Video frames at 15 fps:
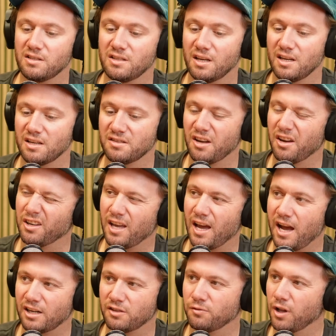DSO
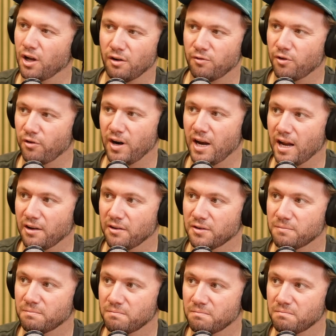cash flow of around
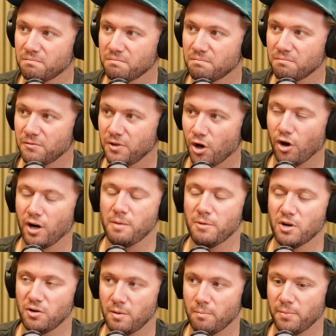$90
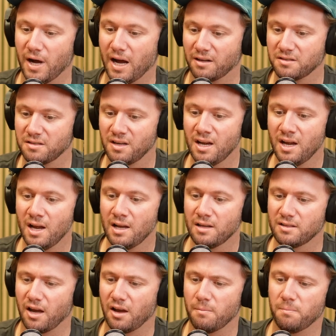million.
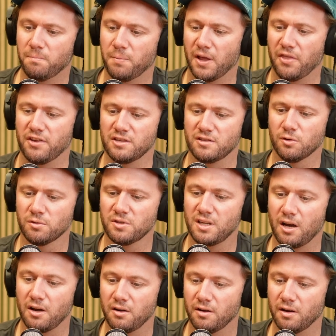So, but there's
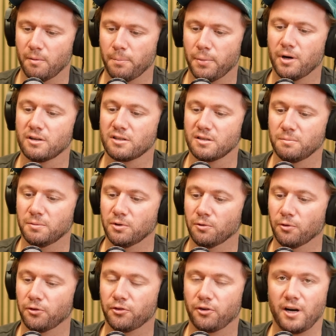also a possible
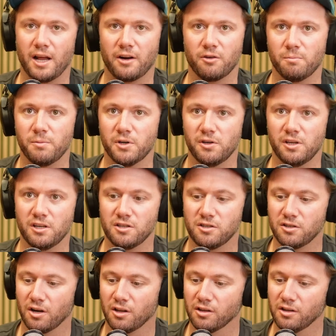$300 million
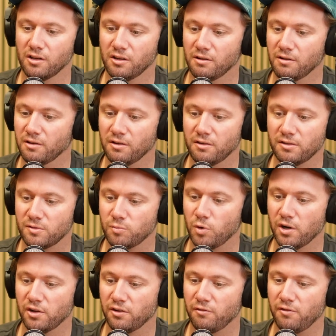
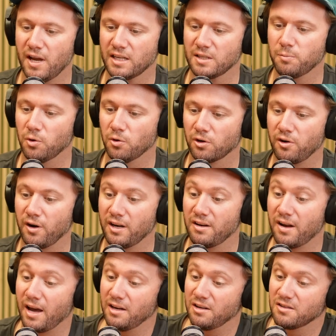worth of export credit
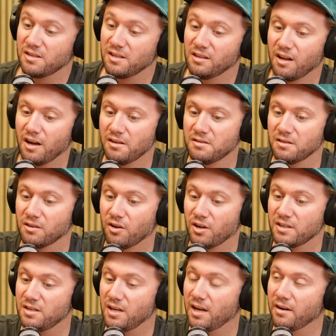agency loans at
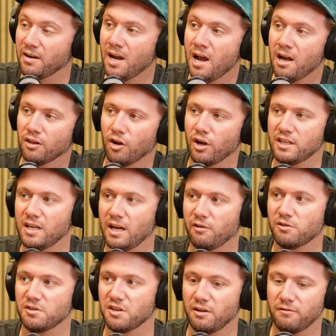Liontown. Liontown
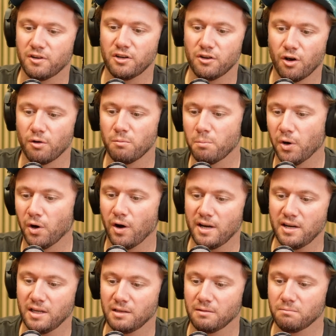received a
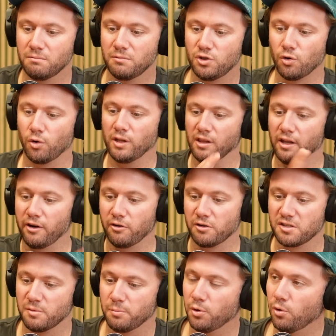non-binding joint letter of
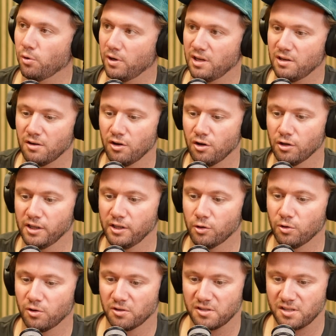support in early
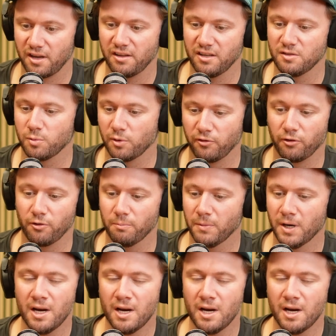August. So these were from